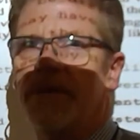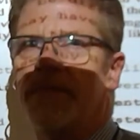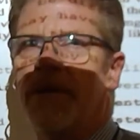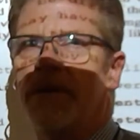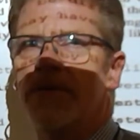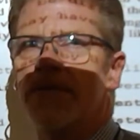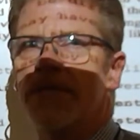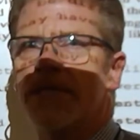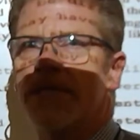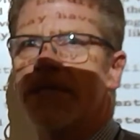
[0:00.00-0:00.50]

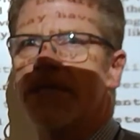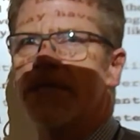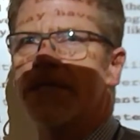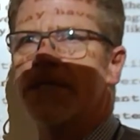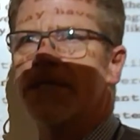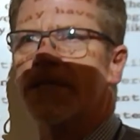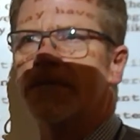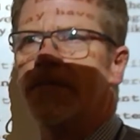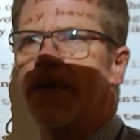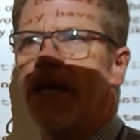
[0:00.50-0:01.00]
about
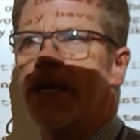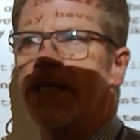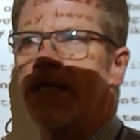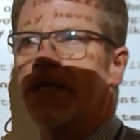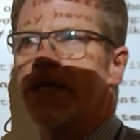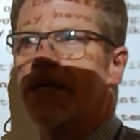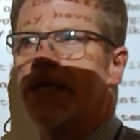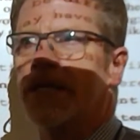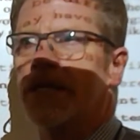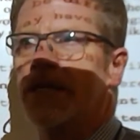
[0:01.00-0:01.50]

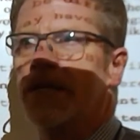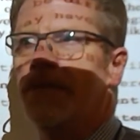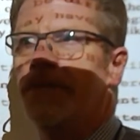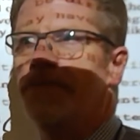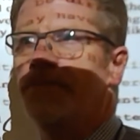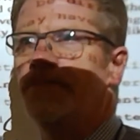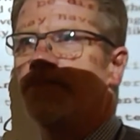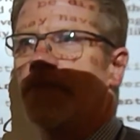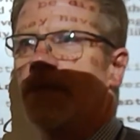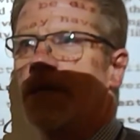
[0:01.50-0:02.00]
systematic
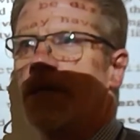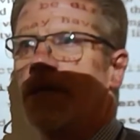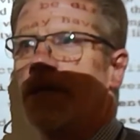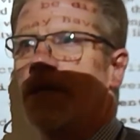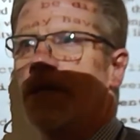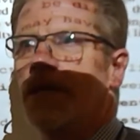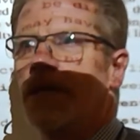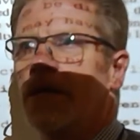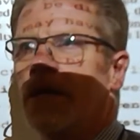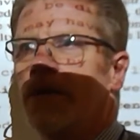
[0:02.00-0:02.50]

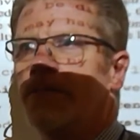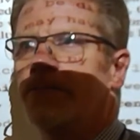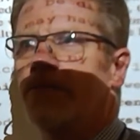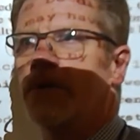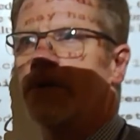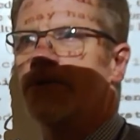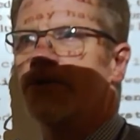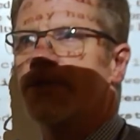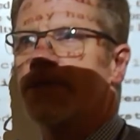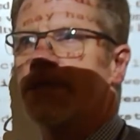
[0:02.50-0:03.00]

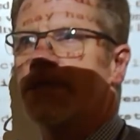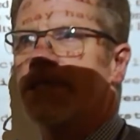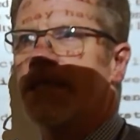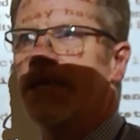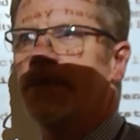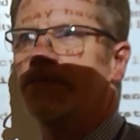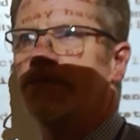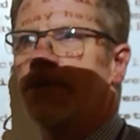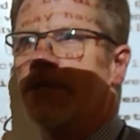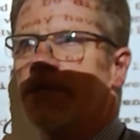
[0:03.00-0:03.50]
approach to
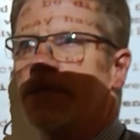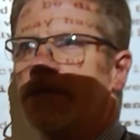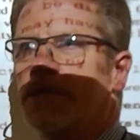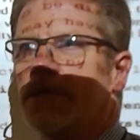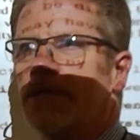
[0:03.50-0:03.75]
sampling.